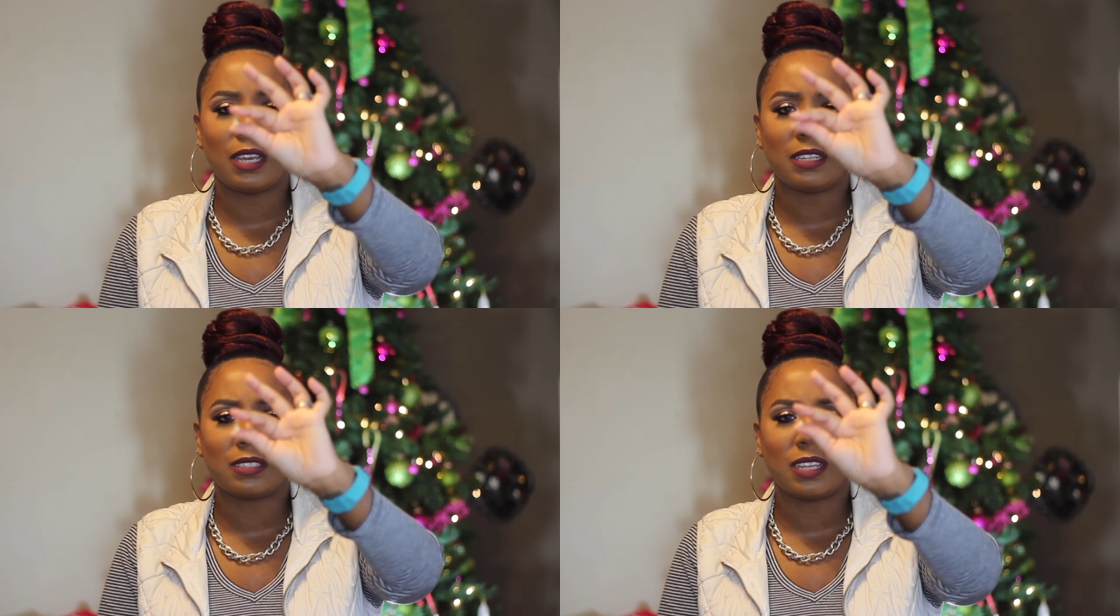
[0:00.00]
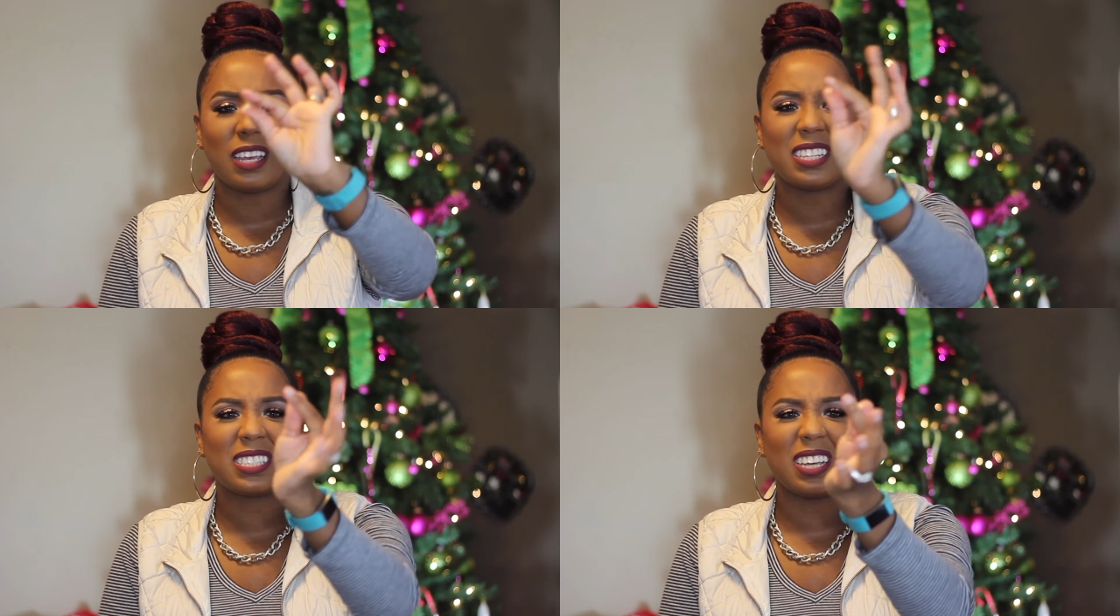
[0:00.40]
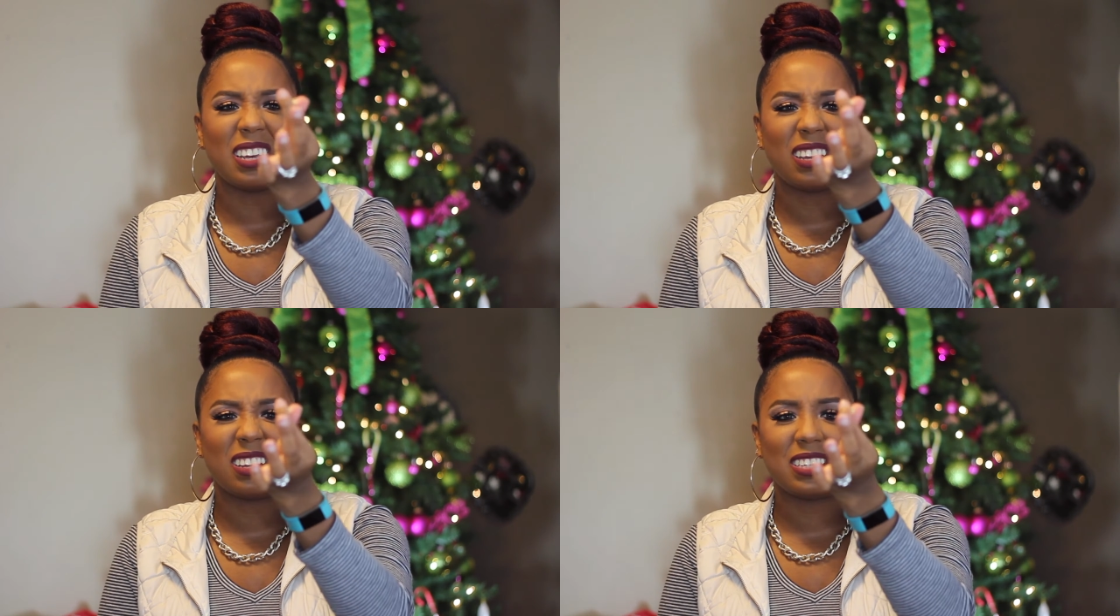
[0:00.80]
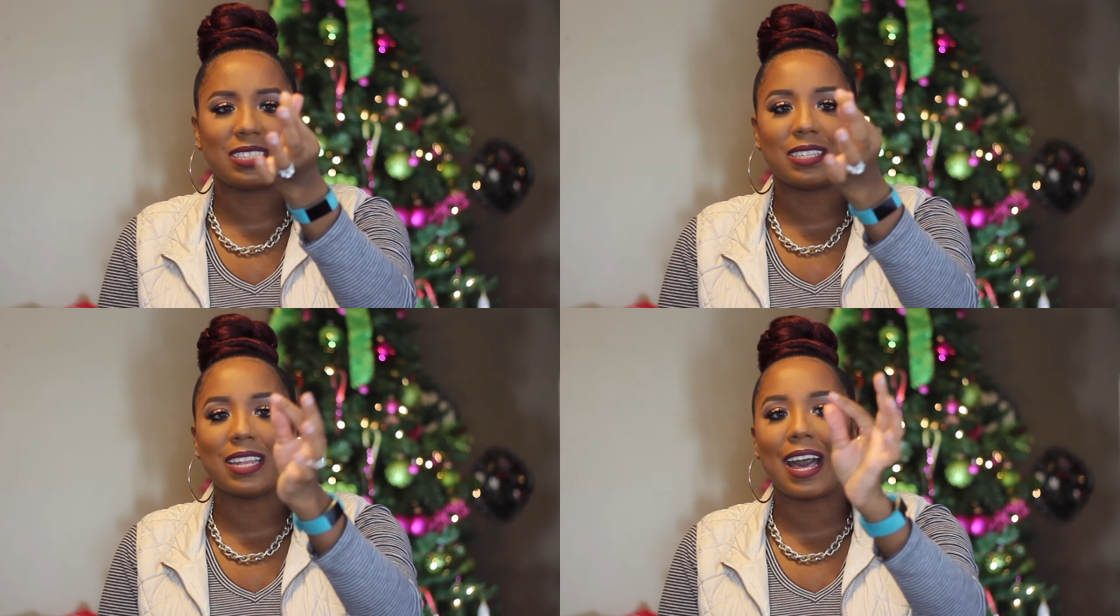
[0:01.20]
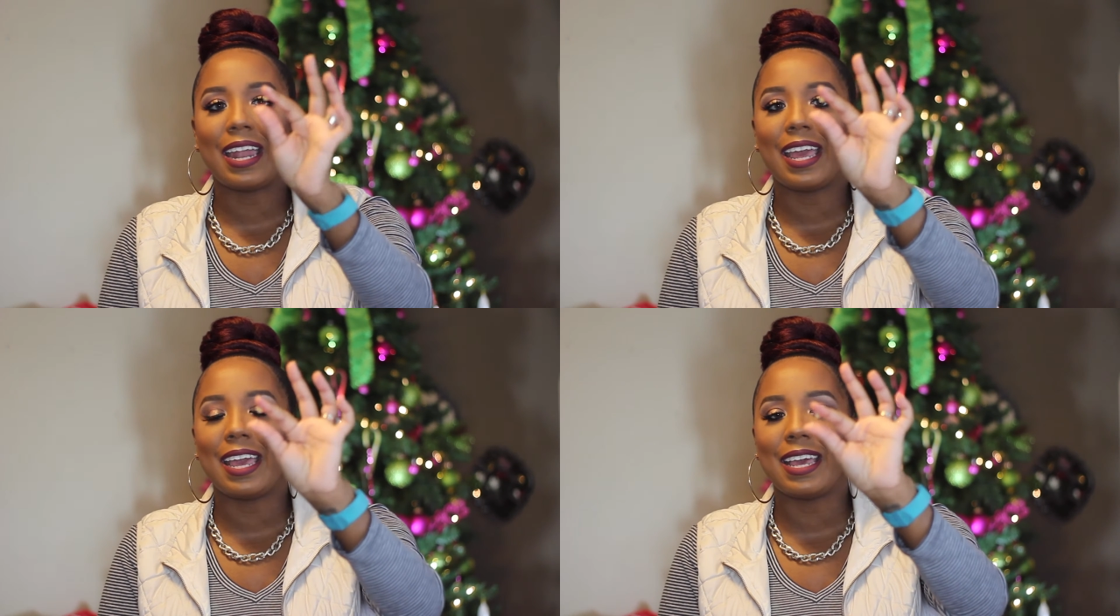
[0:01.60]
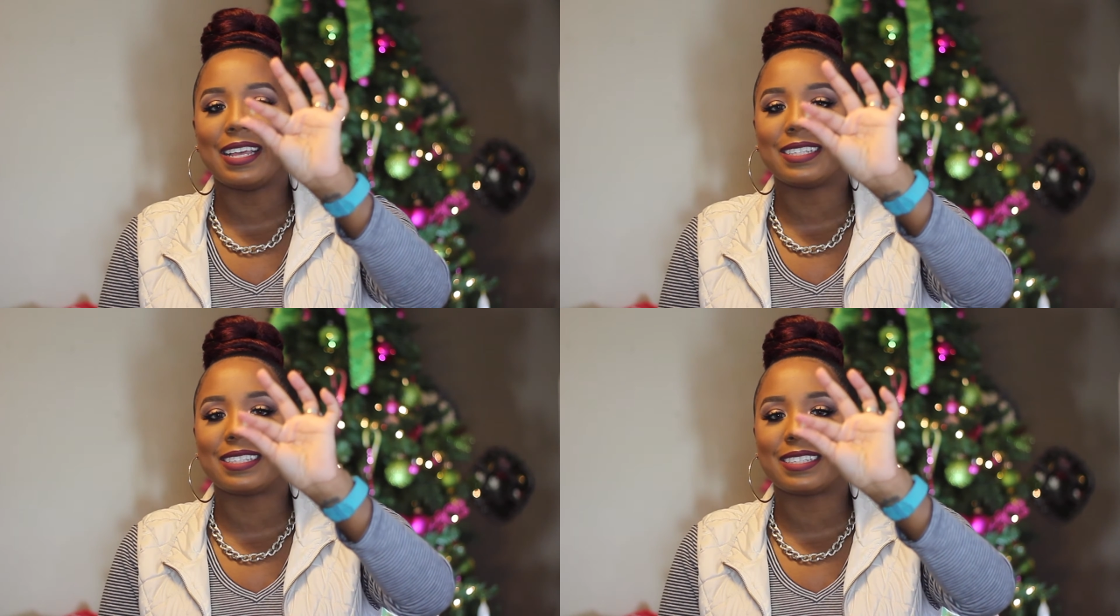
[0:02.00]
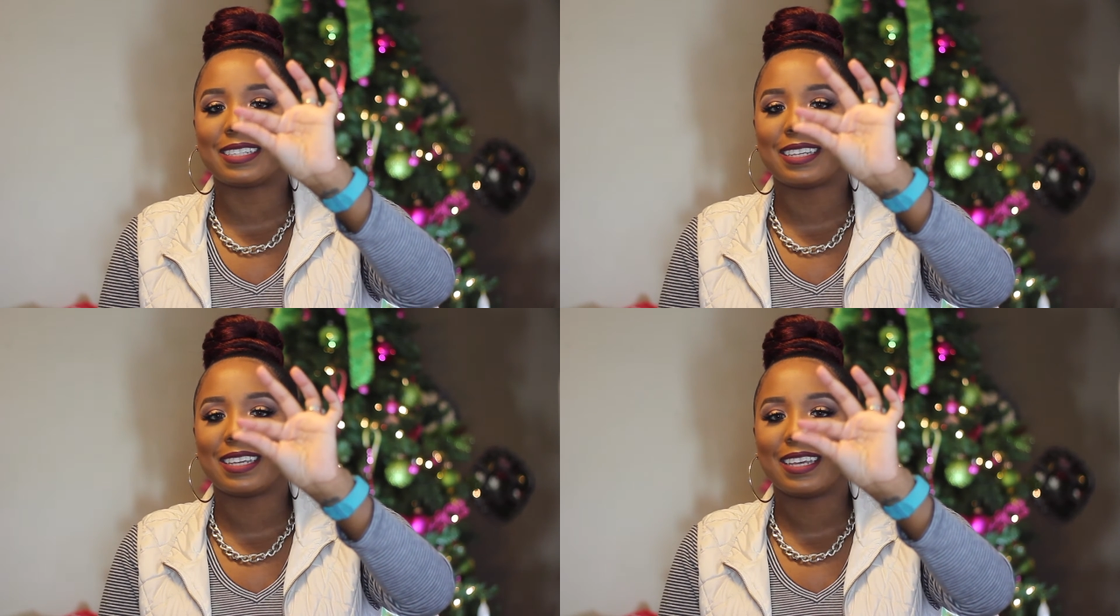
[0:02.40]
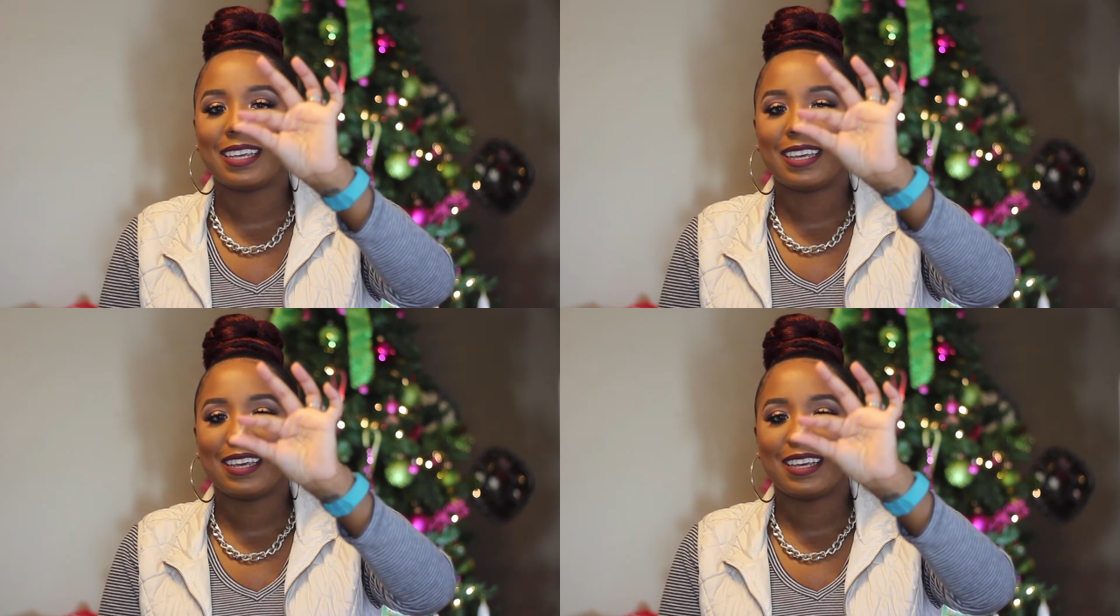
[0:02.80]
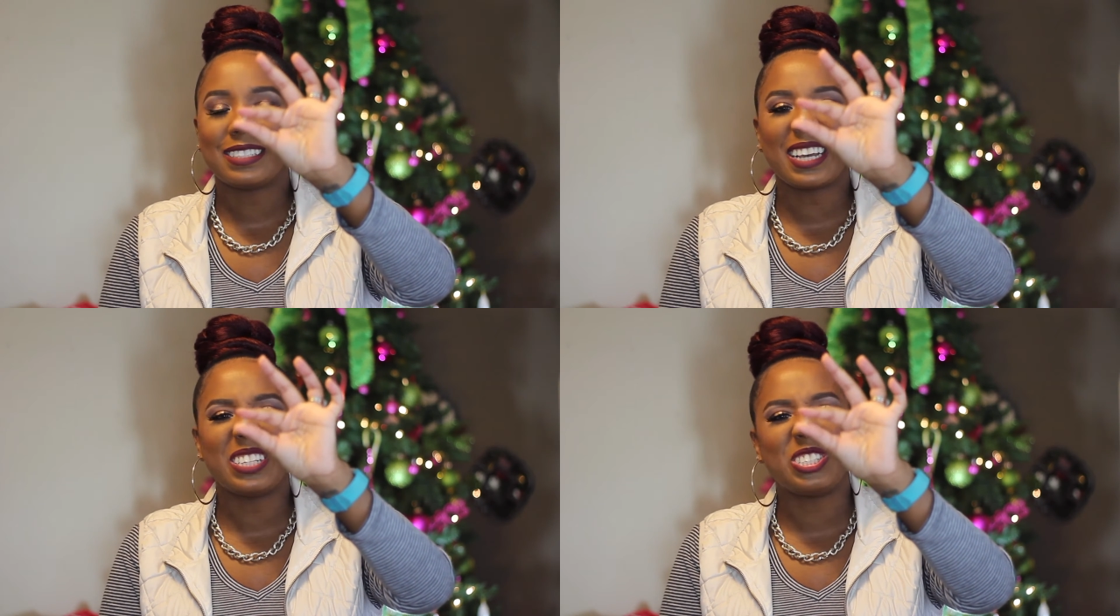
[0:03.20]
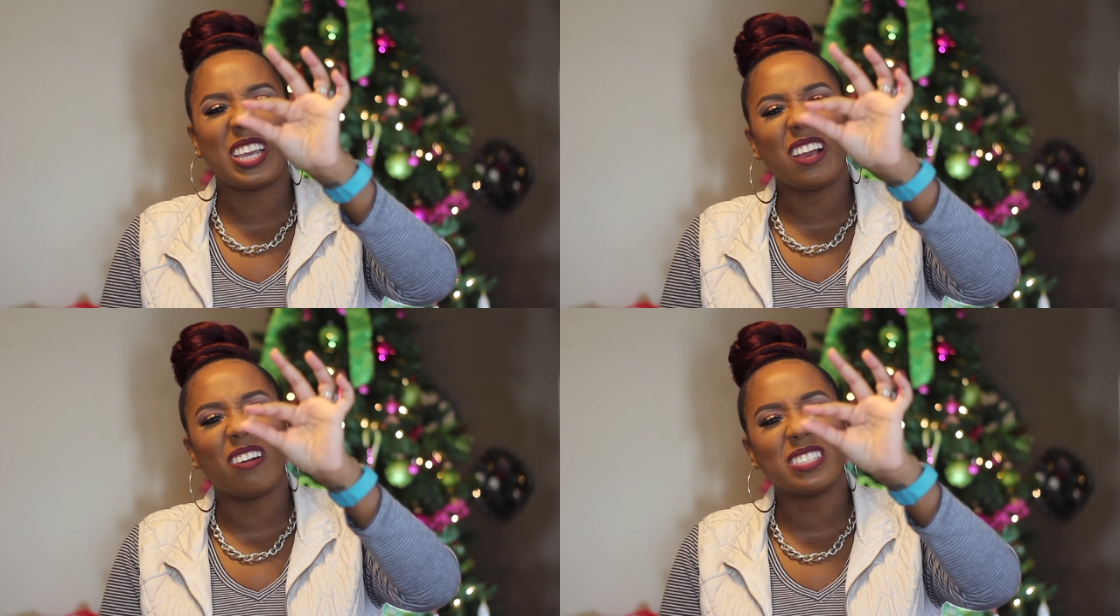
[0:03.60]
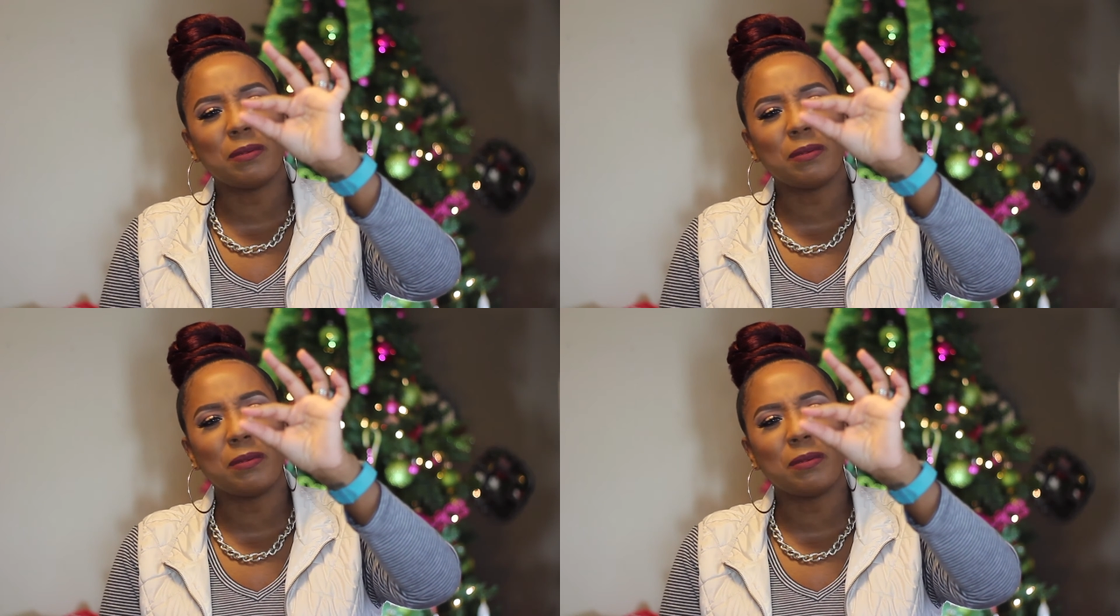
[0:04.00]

It's, it's, a, uh, it's not as, it's like a gel.